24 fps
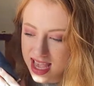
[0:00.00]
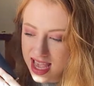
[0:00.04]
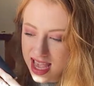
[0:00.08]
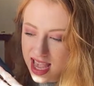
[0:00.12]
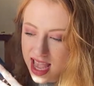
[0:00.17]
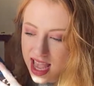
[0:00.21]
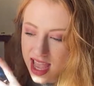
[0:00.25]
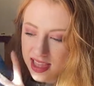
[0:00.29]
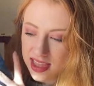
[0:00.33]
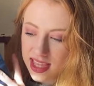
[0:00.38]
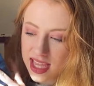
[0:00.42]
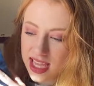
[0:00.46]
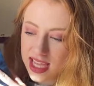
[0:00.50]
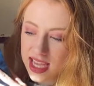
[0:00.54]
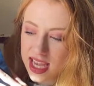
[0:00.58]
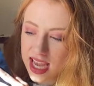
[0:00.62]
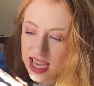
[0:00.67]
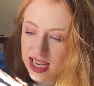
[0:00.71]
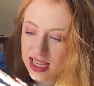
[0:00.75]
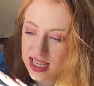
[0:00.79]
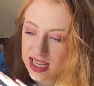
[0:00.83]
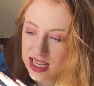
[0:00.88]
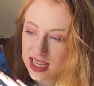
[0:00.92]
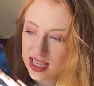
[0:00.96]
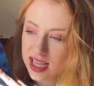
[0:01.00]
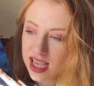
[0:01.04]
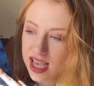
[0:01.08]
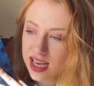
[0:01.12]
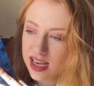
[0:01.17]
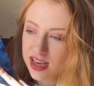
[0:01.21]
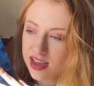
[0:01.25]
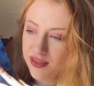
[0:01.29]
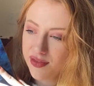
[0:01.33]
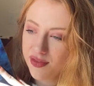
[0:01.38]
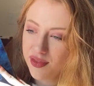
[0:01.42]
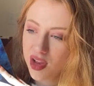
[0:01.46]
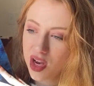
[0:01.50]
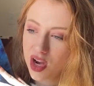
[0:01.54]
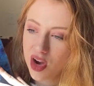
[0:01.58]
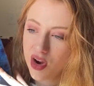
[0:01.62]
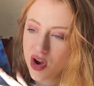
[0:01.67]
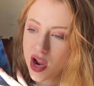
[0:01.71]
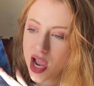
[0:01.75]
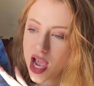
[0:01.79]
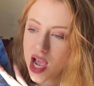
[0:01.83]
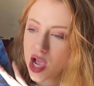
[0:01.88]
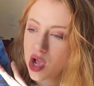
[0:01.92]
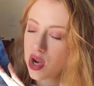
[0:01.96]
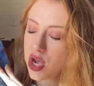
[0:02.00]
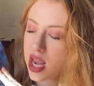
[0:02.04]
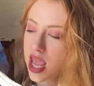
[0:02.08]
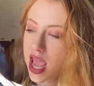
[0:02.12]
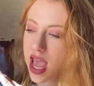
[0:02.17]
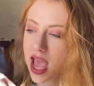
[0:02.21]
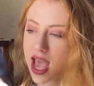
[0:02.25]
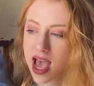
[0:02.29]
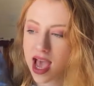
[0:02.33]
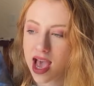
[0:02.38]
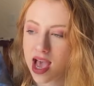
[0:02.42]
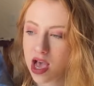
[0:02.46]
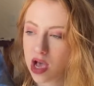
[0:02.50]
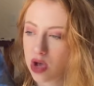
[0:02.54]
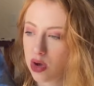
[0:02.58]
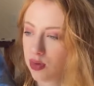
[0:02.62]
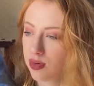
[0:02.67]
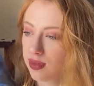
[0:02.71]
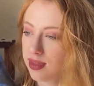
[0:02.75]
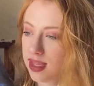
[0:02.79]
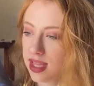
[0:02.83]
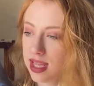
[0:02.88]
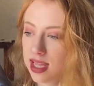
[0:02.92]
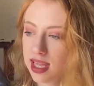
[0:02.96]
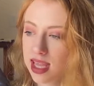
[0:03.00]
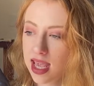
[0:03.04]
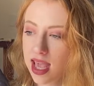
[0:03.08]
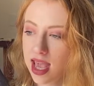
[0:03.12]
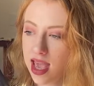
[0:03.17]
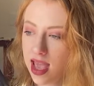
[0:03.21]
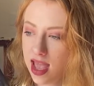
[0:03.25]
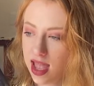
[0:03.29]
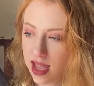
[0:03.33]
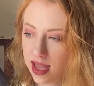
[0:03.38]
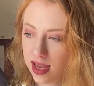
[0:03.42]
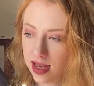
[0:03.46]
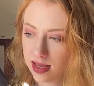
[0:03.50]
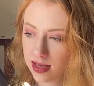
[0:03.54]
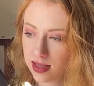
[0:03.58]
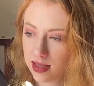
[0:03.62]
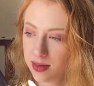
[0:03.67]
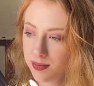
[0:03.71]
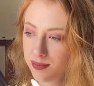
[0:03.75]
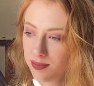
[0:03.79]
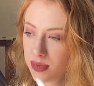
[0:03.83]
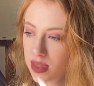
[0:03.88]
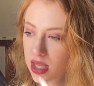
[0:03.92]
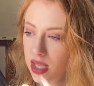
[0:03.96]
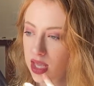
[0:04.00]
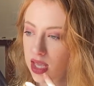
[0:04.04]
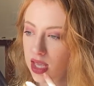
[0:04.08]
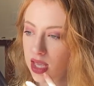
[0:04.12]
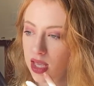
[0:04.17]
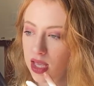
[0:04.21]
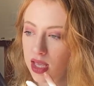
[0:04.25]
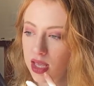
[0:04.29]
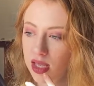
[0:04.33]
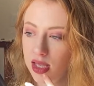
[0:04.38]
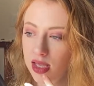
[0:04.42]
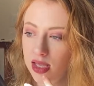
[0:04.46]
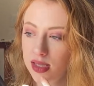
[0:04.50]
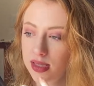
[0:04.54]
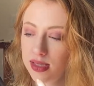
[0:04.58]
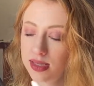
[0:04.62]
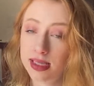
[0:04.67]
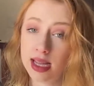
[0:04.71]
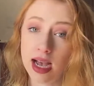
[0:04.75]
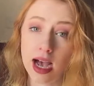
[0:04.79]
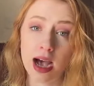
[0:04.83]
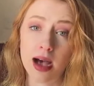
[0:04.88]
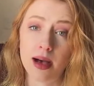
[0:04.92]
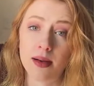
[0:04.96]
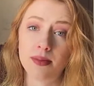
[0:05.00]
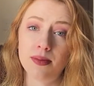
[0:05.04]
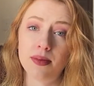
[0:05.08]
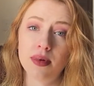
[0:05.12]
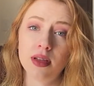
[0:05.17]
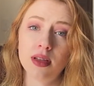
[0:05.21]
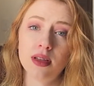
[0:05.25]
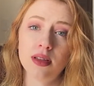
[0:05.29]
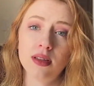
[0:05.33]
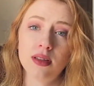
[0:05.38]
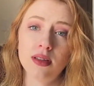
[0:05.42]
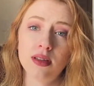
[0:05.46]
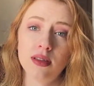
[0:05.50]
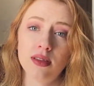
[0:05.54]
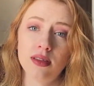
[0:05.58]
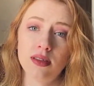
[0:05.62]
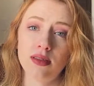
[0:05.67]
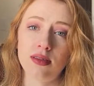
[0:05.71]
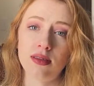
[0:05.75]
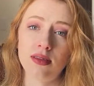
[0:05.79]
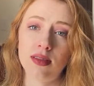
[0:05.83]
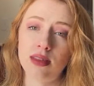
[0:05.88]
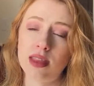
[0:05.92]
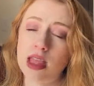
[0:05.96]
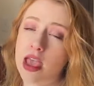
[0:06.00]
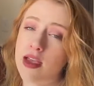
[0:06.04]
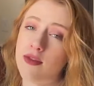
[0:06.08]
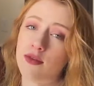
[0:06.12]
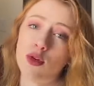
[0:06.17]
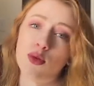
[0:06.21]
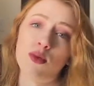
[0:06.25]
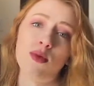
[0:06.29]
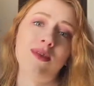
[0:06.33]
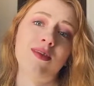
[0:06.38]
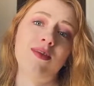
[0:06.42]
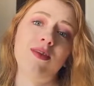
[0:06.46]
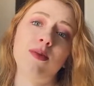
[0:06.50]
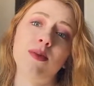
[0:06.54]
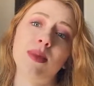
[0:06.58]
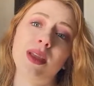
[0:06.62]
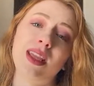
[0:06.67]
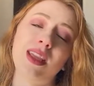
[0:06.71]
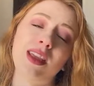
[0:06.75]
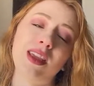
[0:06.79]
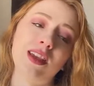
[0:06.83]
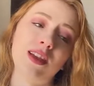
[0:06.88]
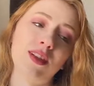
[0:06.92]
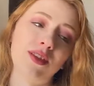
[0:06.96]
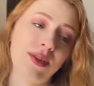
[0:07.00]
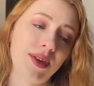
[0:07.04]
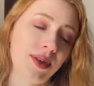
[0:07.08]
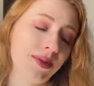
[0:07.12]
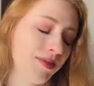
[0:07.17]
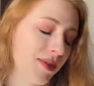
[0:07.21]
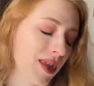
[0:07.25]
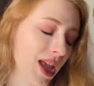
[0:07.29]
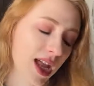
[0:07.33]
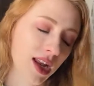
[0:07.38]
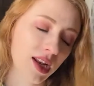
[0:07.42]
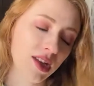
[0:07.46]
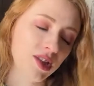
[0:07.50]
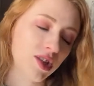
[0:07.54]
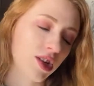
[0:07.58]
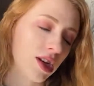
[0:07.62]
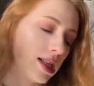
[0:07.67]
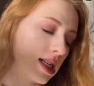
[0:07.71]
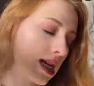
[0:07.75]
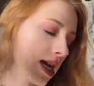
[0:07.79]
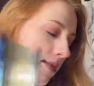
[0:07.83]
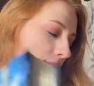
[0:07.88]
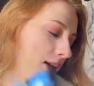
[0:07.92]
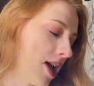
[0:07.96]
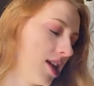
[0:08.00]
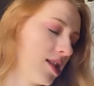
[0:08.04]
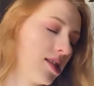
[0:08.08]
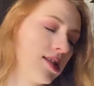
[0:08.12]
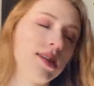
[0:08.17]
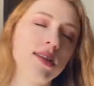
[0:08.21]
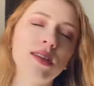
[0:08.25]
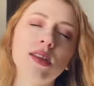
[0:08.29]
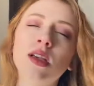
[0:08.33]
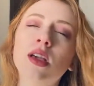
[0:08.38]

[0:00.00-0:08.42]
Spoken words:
and they kind of gotta figure out how they can stop everyone from being killed. And it's a great time. It's